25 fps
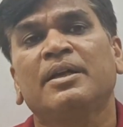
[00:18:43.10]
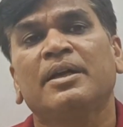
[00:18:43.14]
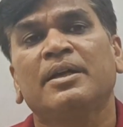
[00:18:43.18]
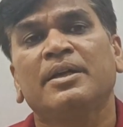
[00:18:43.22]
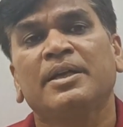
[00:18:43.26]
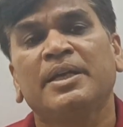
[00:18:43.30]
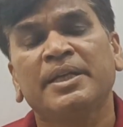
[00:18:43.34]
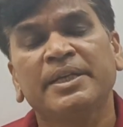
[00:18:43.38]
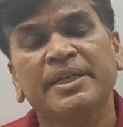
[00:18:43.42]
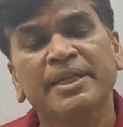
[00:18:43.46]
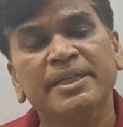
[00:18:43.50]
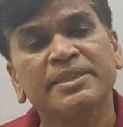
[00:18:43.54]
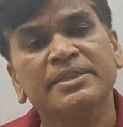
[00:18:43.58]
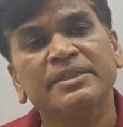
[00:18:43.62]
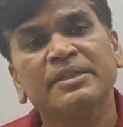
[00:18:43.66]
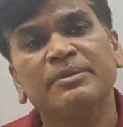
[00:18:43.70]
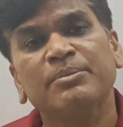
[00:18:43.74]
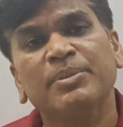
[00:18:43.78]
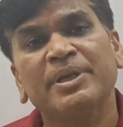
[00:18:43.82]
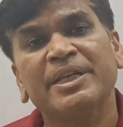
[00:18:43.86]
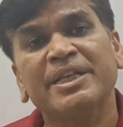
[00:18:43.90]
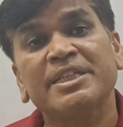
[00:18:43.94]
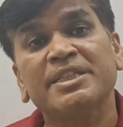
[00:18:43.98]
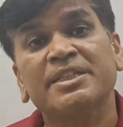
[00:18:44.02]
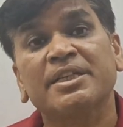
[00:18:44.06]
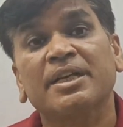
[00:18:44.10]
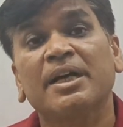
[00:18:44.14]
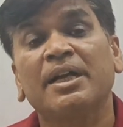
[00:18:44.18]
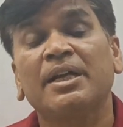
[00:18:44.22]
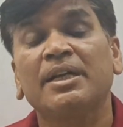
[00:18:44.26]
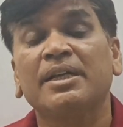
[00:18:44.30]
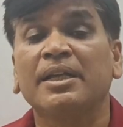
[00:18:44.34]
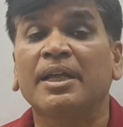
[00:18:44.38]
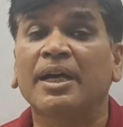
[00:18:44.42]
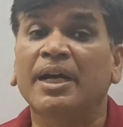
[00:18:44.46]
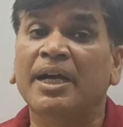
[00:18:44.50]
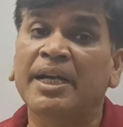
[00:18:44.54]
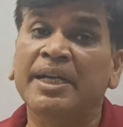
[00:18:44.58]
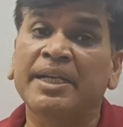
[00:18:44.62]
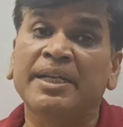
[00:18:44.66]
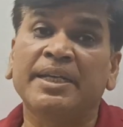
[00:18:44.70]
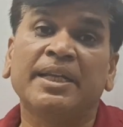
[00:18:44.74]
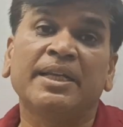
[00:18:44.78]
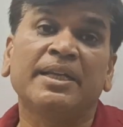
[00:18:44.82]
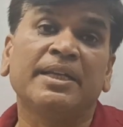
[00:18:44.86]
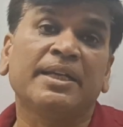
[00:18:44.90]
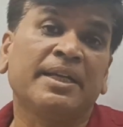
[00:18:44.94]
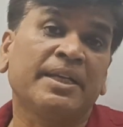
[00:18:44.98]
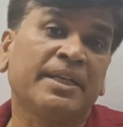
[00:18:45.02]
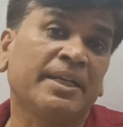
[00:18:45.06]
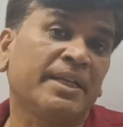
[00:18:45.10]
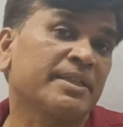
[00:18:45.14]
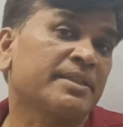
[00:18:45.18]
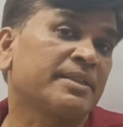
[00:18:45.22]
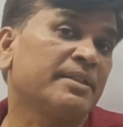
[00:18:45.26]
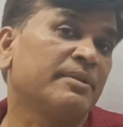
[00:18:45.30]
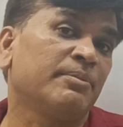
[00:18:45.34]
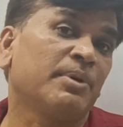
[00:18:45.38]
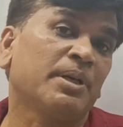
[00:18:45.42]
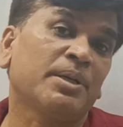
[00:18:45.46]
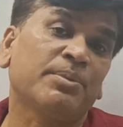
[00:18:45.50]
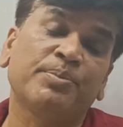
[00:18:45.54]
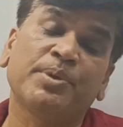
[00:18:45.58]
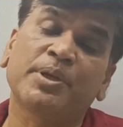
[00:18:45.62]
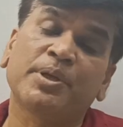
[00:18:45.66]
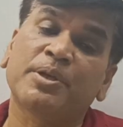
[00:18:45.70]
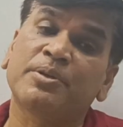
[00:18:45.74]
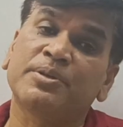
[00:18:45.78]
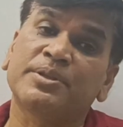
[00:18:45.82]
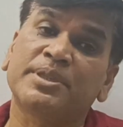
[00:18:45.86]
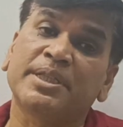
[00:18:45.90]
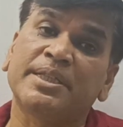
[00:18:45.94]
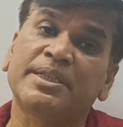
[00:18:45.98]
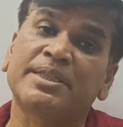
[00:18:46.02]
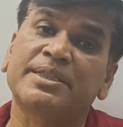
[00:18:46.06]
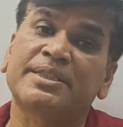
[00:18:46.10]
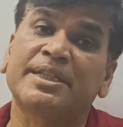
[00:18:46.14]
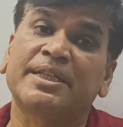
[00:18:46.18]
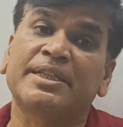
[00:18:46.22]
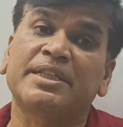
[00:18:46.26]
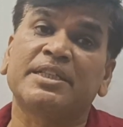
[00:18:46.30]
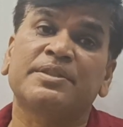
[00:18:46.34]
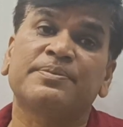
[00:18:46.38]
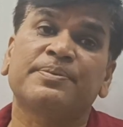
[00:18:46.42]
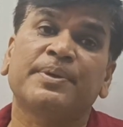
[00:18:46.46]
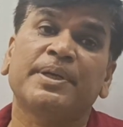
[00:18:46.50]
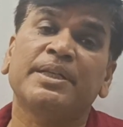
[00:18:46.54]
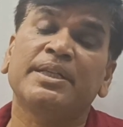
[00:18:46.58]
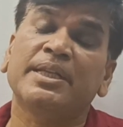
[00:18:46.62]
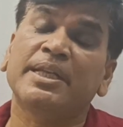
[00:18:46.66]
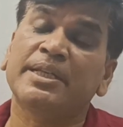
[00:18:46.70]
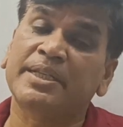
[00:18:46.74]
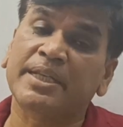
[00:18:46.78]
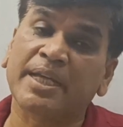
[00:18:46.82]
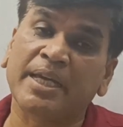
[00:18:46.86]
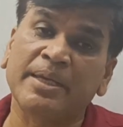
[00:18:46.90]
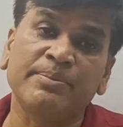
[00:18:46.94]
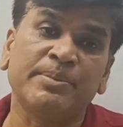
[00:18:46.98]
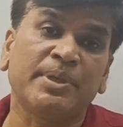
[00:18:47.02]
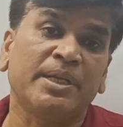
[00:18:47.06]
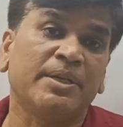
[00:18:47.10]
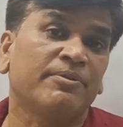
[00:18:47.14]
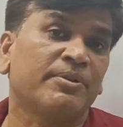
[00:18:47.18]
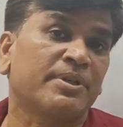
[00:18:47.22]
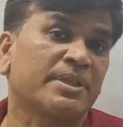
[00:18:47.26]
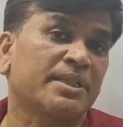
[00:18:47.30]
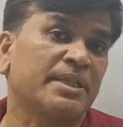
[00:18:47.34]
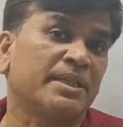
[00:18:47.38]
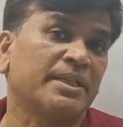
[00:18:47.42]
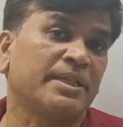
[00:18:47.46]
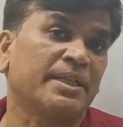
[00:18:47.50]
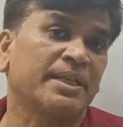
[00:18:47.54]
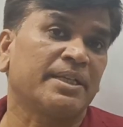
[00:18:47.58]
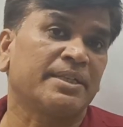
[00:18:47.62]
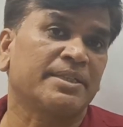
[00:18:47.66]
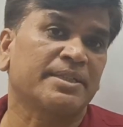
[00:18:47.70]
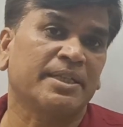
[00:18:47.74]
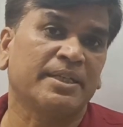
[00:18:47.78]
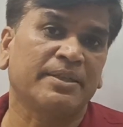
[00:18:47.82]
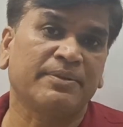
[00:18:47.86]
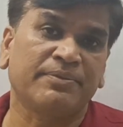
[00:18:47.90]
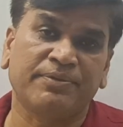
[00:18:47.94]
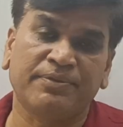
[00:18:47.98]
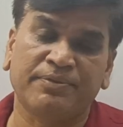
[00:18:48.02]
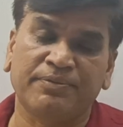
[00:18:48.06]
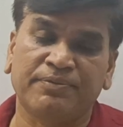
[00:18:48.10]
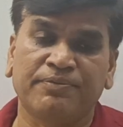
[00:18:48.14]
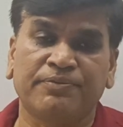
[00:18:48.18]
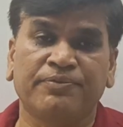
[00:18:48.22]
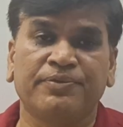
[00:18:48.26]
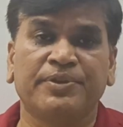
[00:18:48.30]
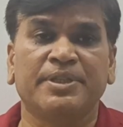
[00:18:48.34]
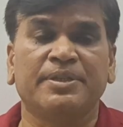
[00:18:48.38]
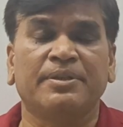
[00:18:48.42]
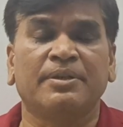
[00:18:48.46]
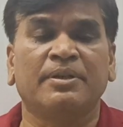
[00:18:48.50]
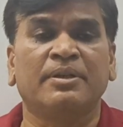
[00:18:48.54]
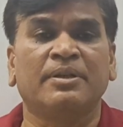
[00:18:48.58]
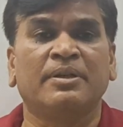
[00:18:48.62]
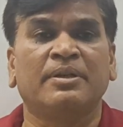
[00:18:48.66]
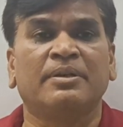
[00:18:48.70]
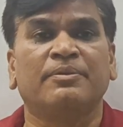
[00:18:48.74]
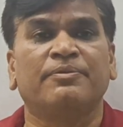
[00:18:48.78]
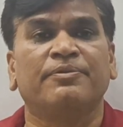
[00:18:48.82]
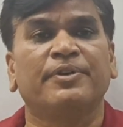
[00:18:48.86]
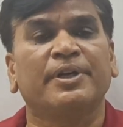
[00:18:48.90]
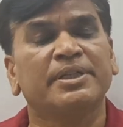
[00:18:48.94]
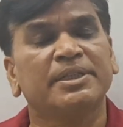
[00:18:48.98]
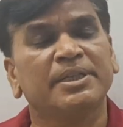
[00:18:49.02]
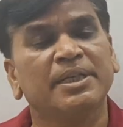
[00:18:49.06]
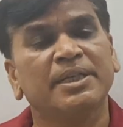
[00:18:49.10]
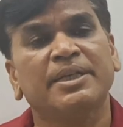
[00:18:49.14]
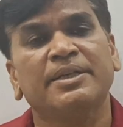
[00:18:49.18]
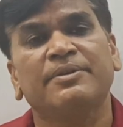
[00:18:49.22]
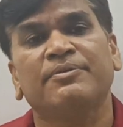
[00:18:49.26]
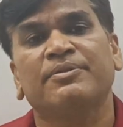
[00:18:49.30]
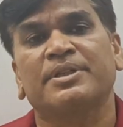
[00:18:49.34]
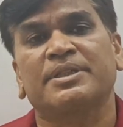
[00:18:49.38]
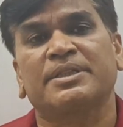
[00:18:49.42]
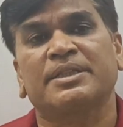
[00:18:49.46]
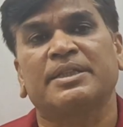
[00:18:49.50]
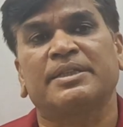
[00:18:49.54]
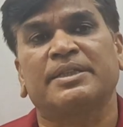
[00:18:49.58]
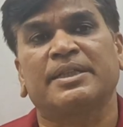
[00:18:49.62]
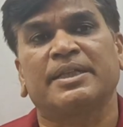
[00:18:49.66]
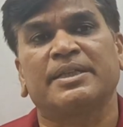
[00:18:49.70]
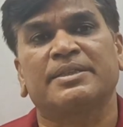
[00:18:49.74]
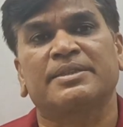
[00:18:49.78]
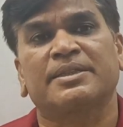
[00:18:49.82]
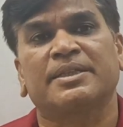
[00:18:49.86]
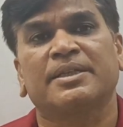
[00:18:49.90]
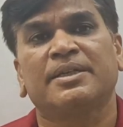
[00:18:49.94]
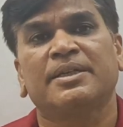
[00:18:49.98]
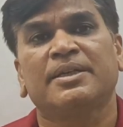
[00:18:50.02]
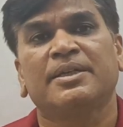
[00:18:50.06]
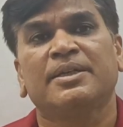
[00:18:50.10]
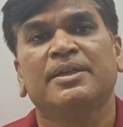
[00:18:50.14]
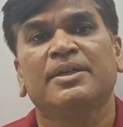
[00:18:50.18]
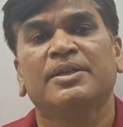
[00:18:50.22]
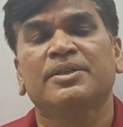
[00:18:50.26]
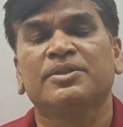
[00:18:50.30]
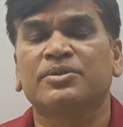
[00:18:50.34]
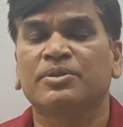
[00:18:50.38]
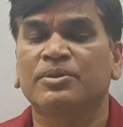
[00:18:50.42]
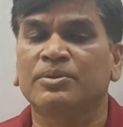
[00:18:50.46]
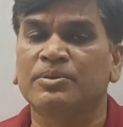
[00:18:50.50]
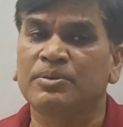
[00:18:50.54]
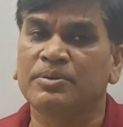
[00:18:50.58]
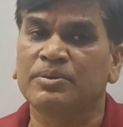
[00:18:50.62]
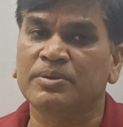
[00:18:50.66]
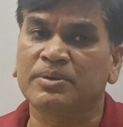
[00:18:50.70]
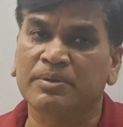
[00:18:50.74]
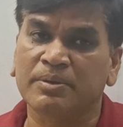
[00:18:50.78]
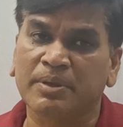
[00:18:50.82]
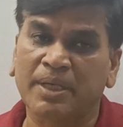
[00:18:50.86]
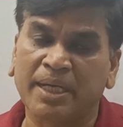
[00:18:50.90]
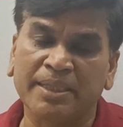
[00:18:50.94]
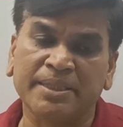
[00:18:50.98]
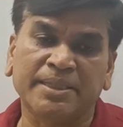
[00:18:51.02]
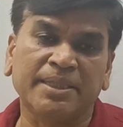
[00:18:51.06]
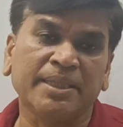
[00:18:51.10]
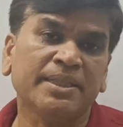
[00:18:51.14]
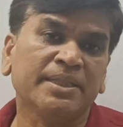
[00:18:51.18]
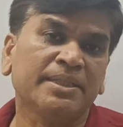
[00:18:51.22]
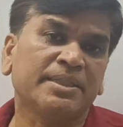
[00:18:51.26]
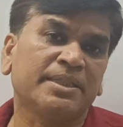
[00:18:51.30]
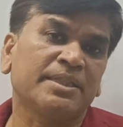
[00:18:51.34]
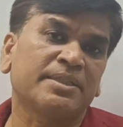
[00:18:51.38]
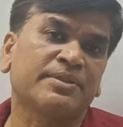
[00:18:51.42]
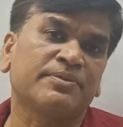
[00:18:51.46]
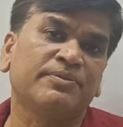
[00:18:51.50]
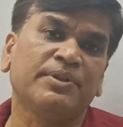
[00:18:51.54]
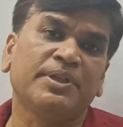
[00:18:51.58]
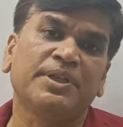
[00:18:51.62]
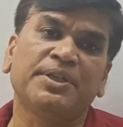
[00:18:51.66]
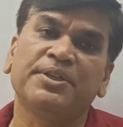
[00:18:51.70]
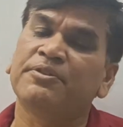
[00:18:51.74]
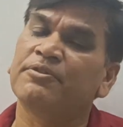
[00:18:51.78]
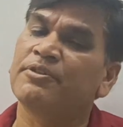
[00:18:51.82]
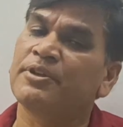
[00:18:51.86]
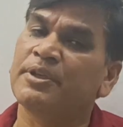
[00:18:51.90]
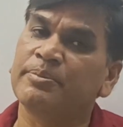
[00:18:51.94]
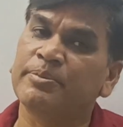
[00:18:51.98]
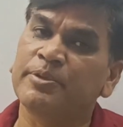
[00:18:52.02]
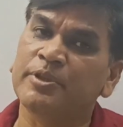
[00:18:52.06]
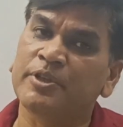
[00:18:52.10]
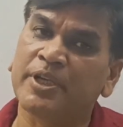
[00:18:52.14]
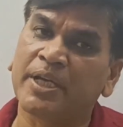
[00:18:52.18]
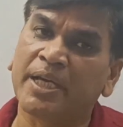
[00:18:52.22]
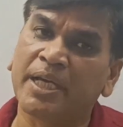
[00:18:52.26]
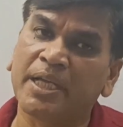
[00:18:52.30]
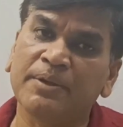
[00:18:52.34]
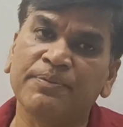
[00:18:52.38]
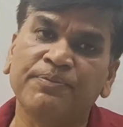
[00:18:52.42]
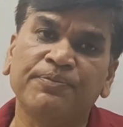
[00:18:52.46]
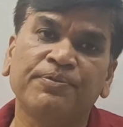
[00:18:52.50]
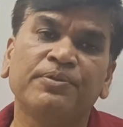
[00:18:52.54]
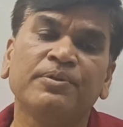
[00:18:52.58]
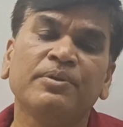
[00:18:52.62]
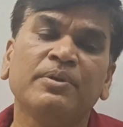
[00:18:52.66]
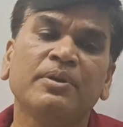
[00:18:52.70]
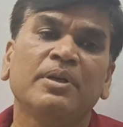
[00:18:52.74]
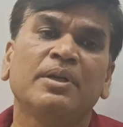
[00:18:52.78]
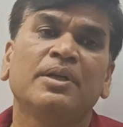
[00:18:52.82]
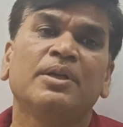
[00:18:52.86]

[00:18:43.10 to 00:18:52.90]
index number is called ideal index number? Because it satisfied the time reversal test and factor reversal test. So I think this video will be helpful